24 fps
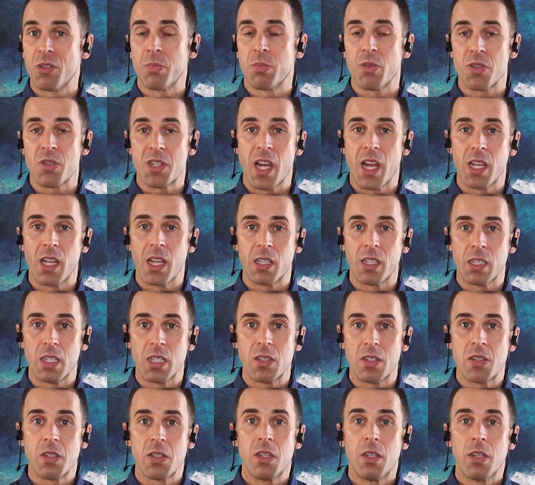
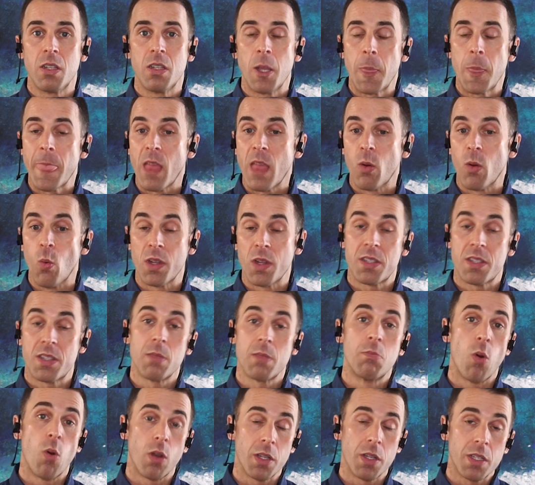personalities, what's
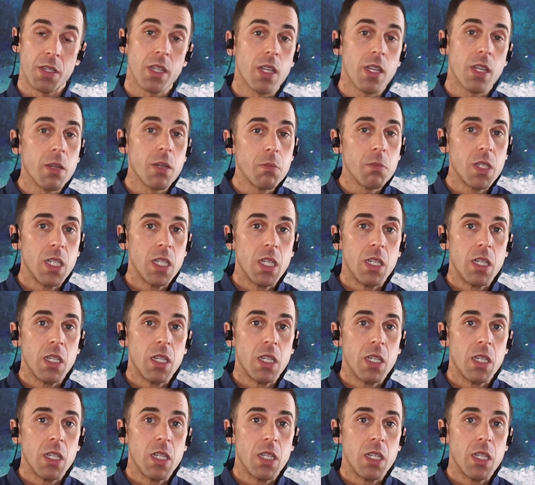important to them.